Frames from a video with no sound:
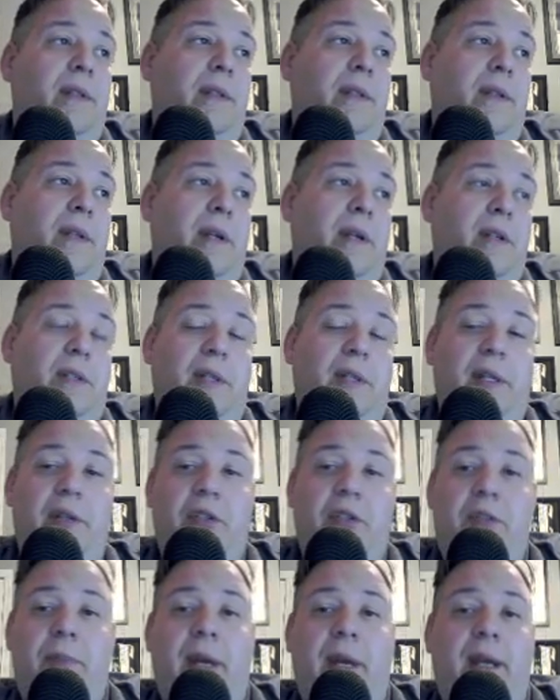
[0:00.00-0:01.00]
they're
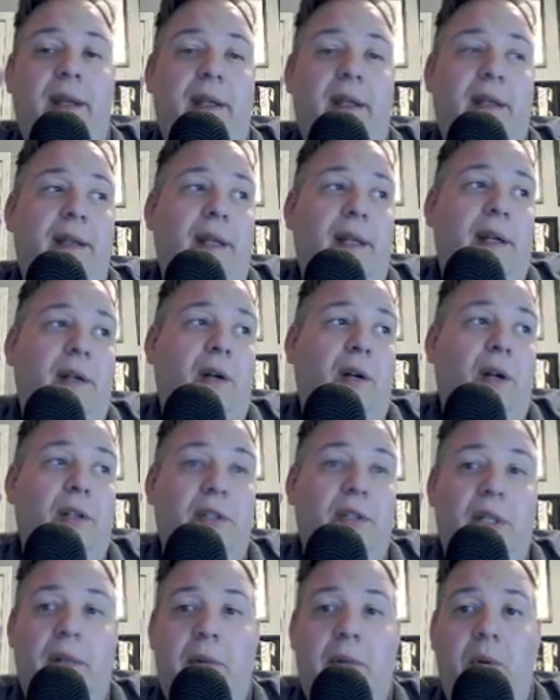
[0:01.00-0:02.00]
either speculating that
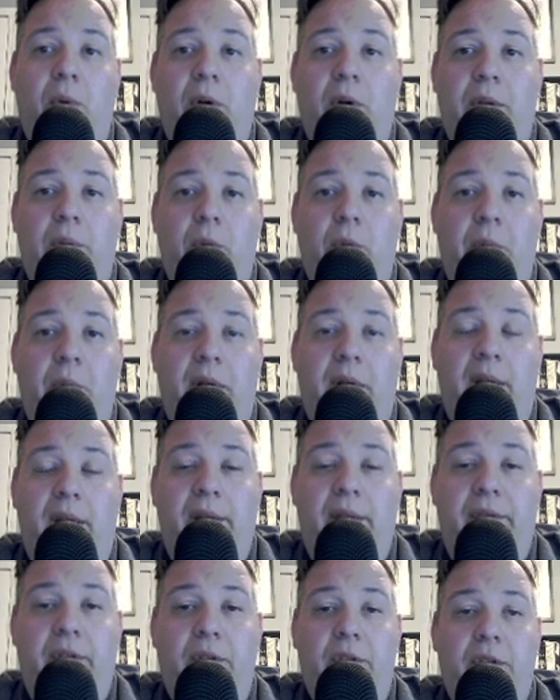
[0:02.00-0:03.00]
cards are going to be worth more money in
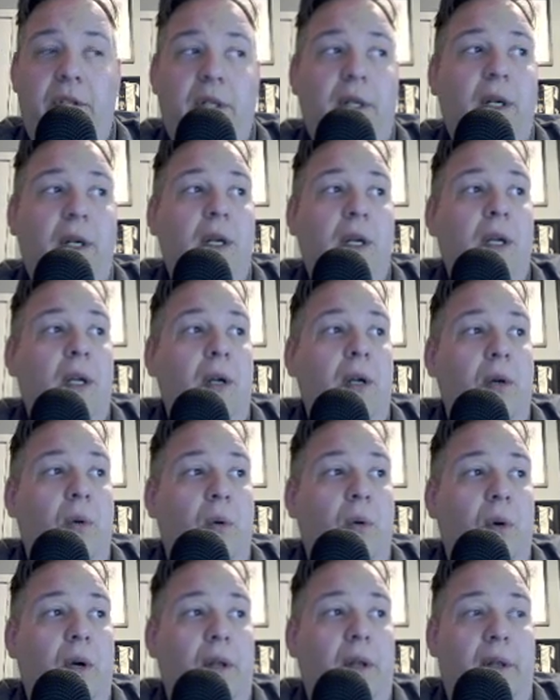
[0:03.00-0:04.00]
the future,
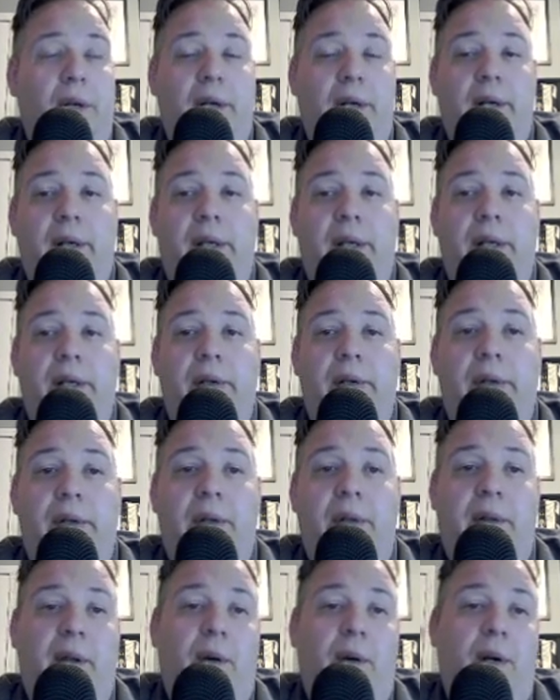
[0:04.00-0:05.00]
or they're,
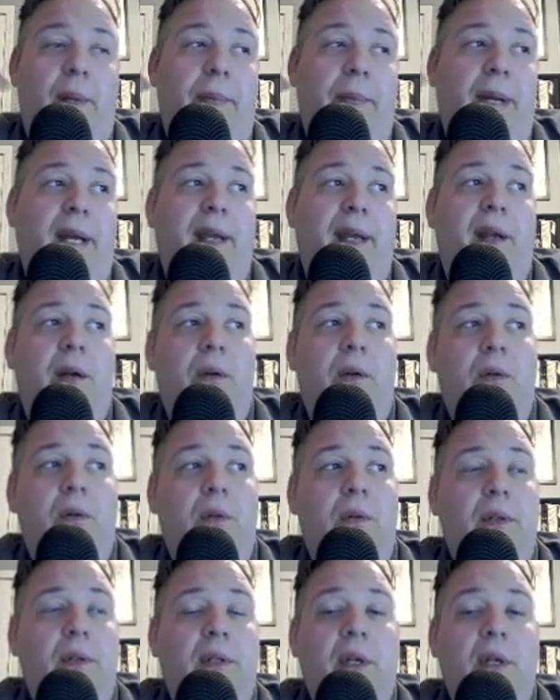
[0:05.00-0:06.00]
they want to buy and
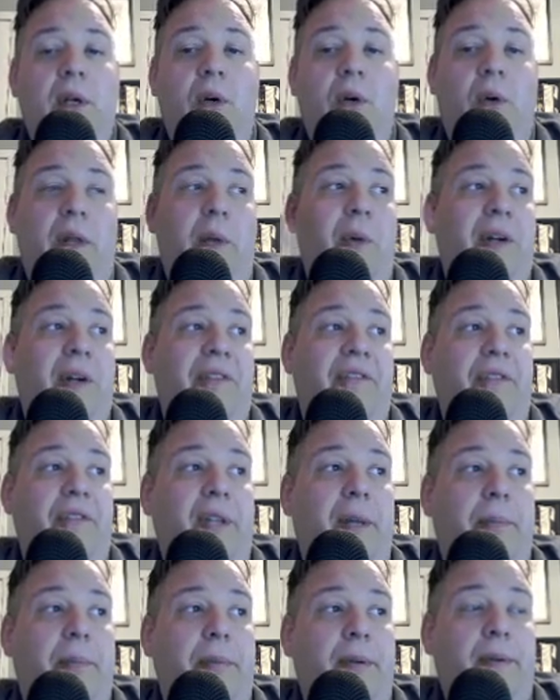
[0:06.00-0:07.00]
hold, or they want to
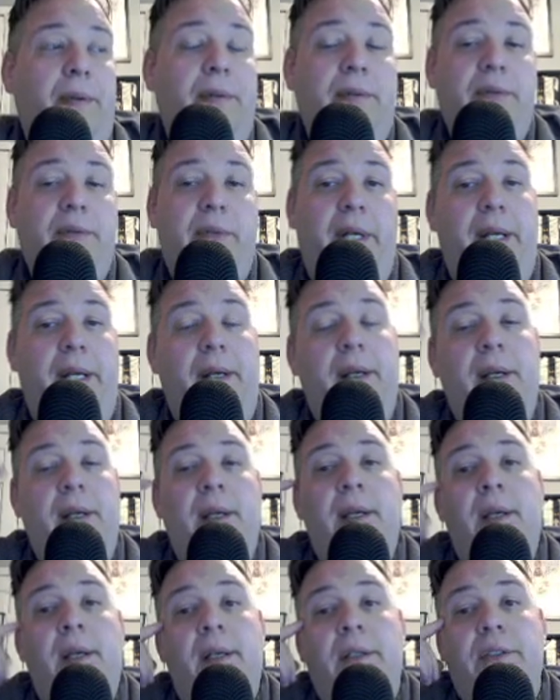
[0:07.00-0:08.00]
flip, right?
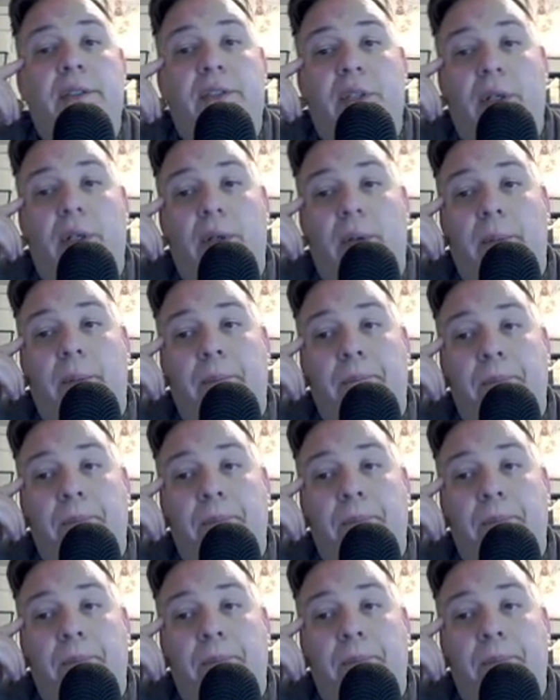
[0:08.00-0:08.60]
So